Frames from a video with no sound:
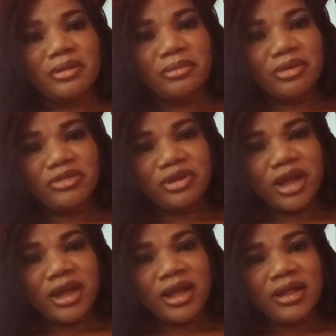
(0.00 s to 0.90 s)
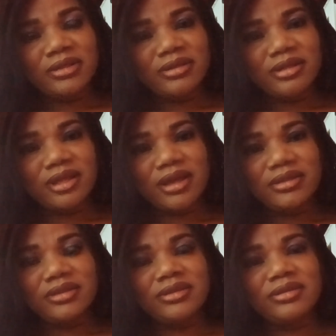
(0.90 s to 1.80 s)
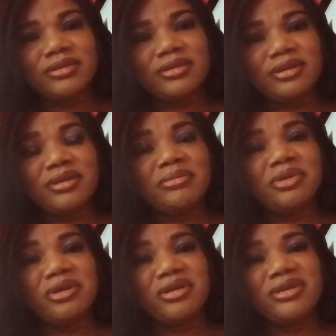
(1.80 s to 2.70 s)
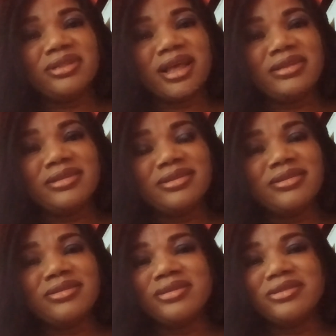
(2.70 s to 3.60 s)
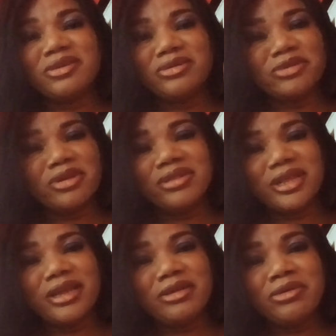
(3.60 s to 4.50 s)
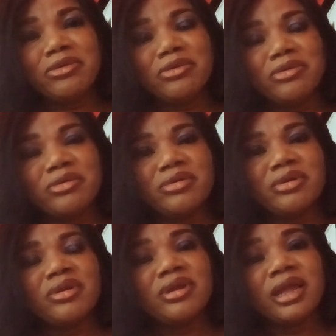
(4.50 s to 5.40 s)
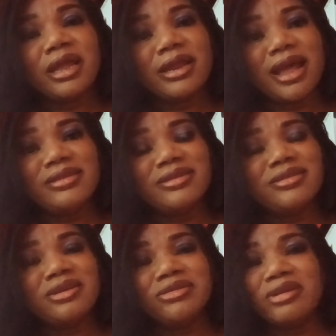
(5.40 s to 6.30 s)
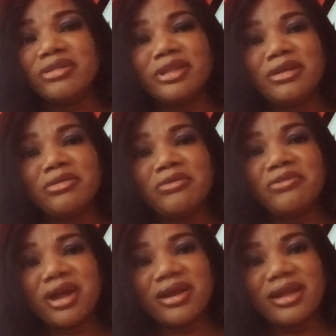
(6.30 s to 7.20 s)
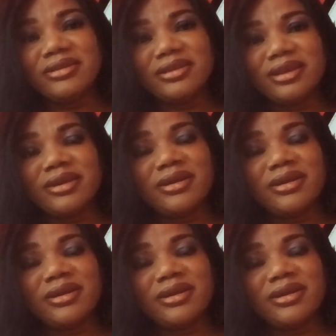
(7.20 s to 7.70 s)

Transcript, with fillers: But you can handle that. Because narcissist does not take no. A narcissist does not take no for an answer.